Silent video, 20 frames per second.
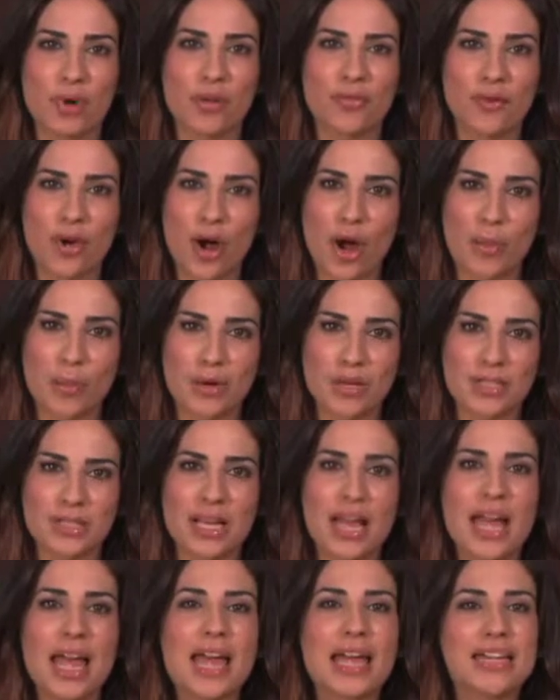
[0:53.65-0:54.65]
of Commerce
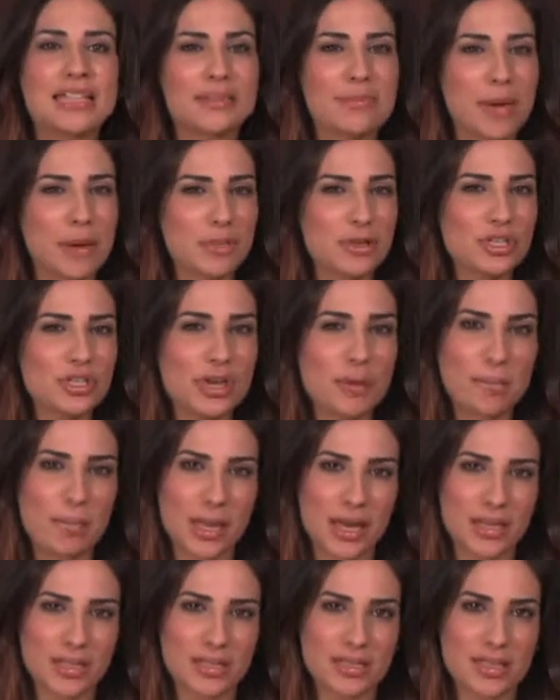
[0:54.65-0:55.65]
is
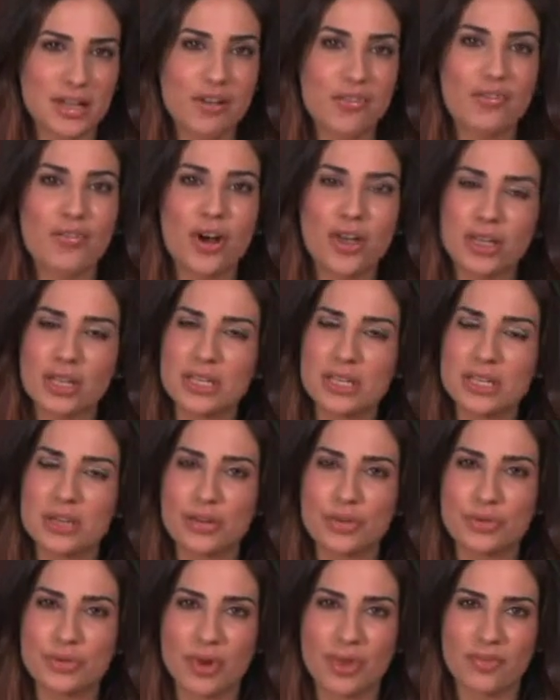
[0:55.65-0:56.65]
membership-based,
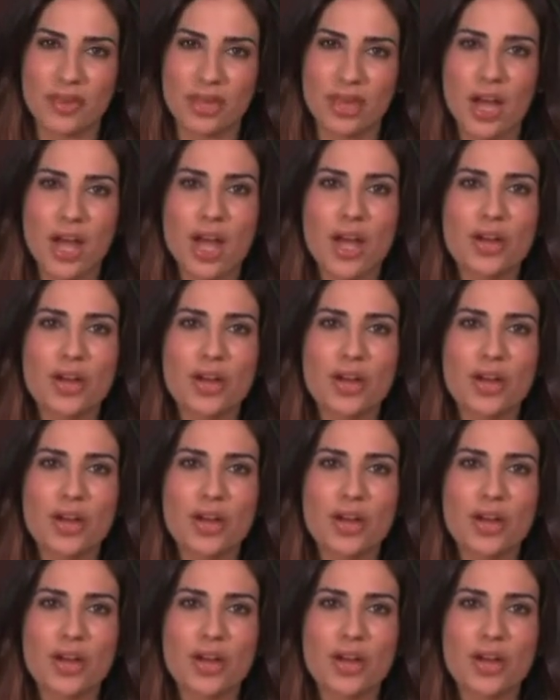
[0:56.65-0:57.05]
volunteer-driven,